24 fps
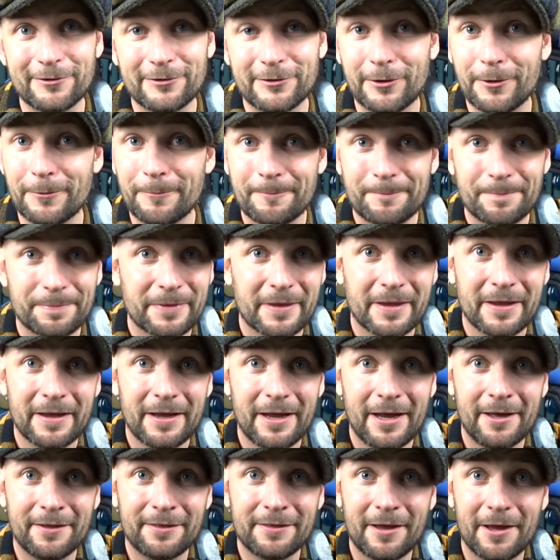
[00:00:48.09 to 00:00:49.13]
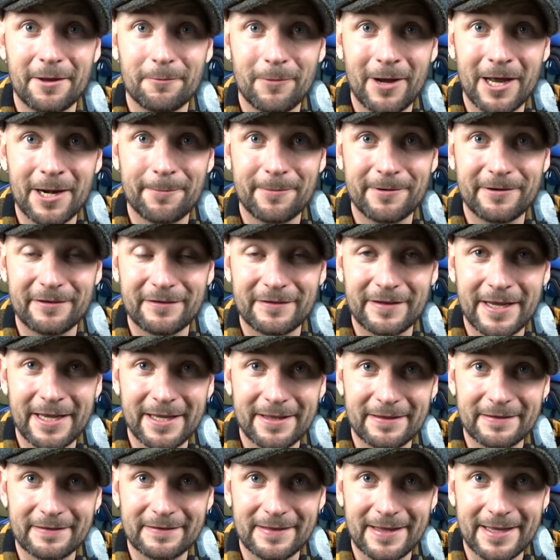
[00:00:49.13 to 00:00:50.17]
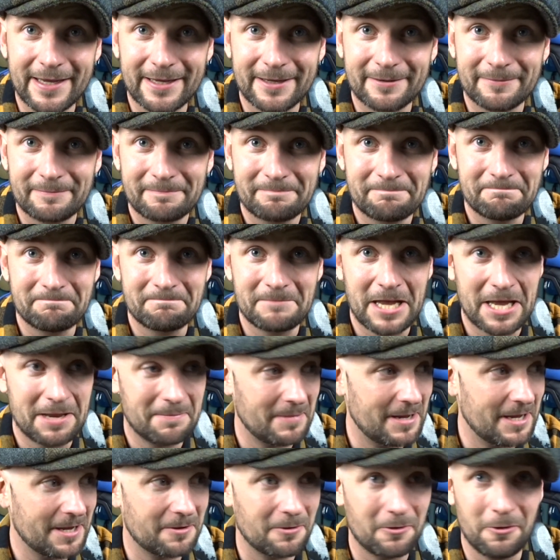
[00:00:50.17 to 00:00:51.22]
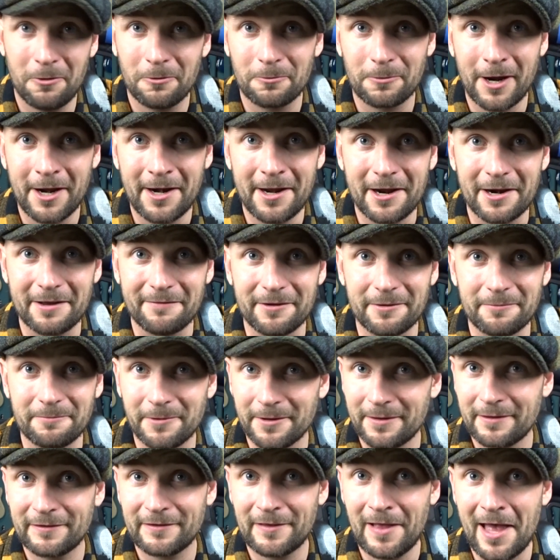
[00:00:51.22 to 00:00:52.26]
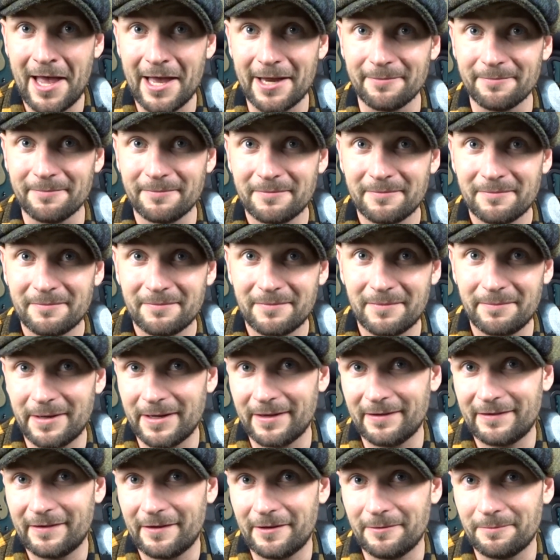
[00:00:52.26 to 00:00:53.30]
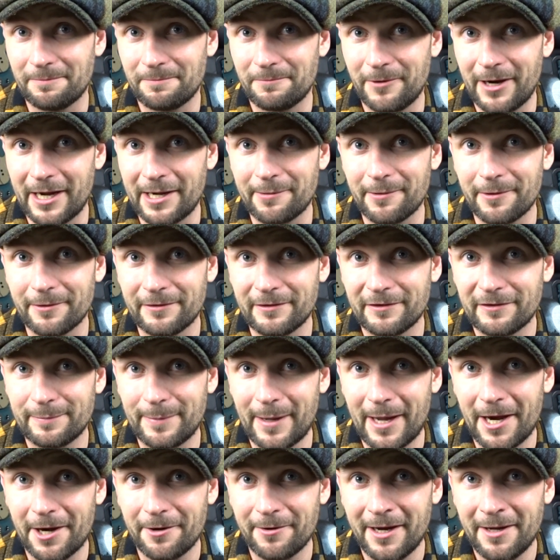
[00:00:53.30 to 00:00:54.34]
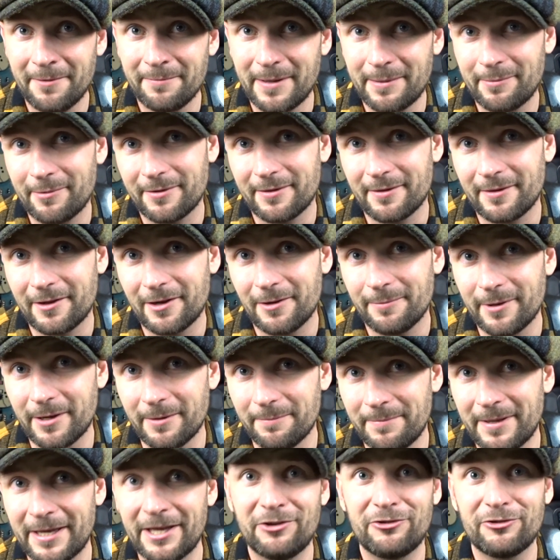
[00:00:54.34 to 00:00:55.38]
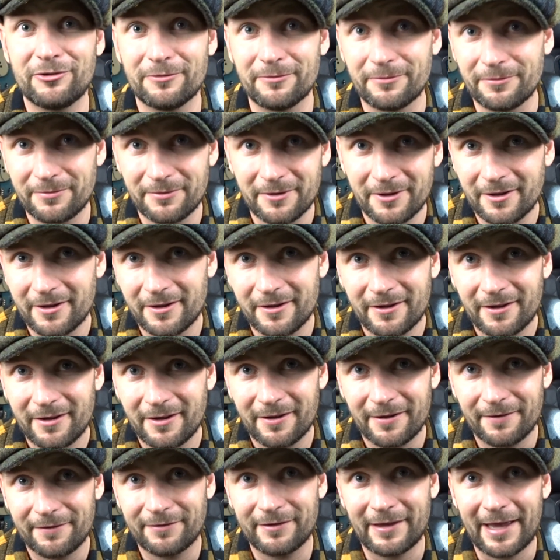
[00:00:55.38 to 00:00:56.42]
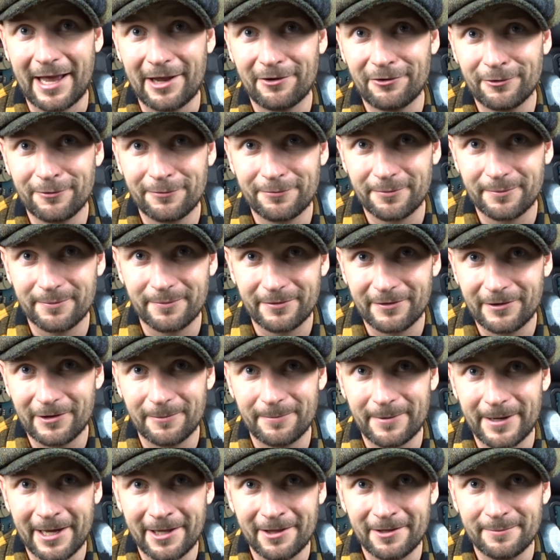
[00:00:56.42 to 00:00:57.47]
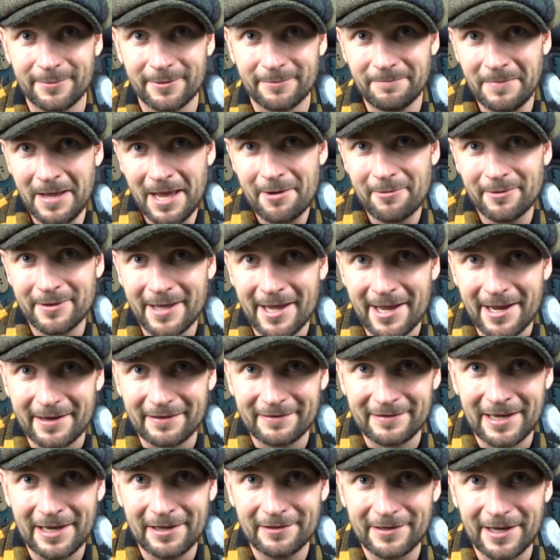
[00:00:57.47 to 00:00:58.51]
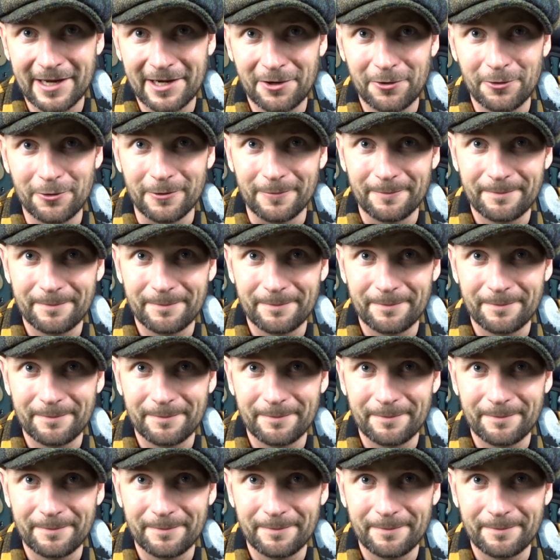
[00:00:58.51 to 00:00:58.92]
So I thought, why don't we just take this lick and make a whole run out of it with the slide? I mean, it's still Randy Rhoads inspired, right? Maybe with a little bit of pinch of Satchel from Steel Panther, but what the heck, it sounds kind of cool.